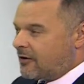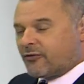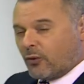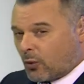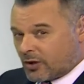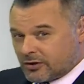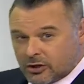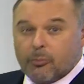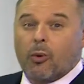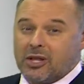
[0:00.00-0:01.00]
for
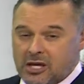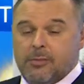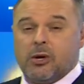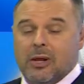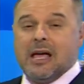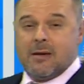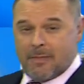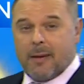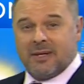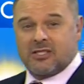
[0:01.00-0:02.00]
the morning commute.
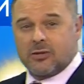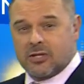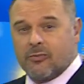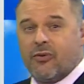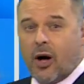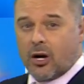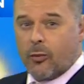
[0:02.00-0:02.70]
Maybe still some fog